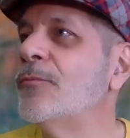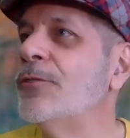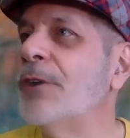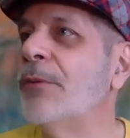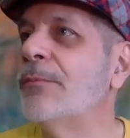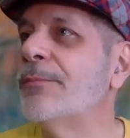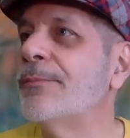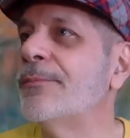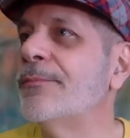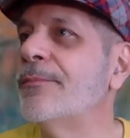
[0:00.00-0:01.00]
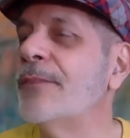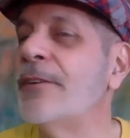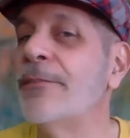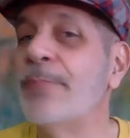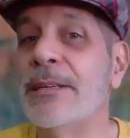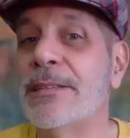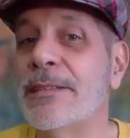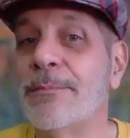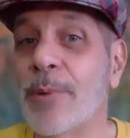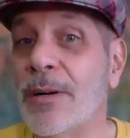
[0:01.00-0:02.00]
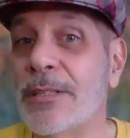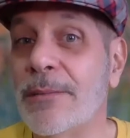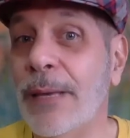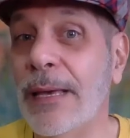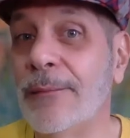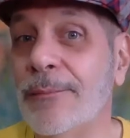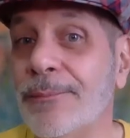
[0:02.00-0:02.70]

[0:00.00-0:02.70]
you know, they're pieces and parts of me.